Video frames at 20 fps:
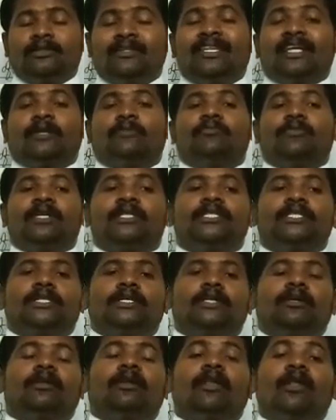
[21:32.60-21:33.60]
That much
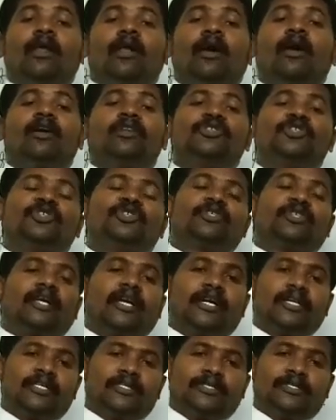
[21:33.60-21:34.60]
large
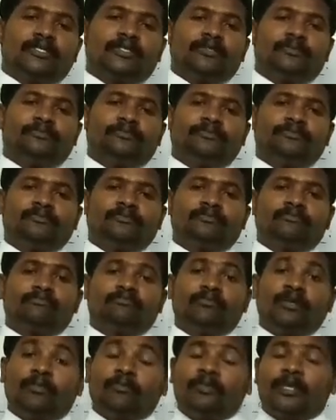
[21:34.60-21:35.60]
size
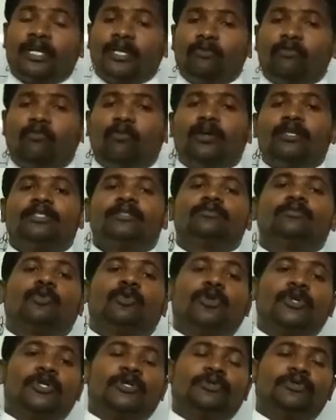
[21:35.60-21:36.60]
pumpkin was
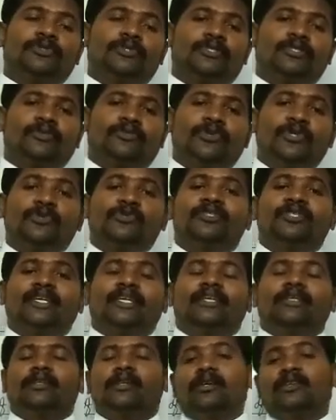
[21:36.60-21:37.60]
produced
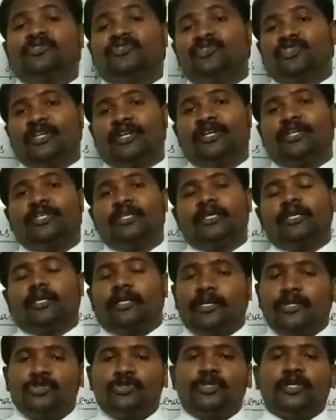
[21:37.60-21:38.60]
using genetic
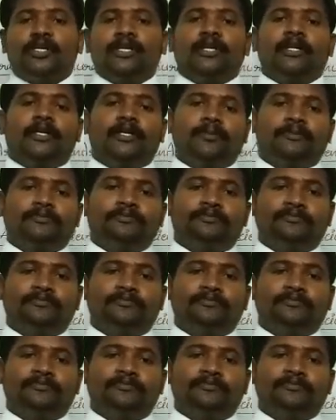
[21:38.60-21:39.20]
engineering.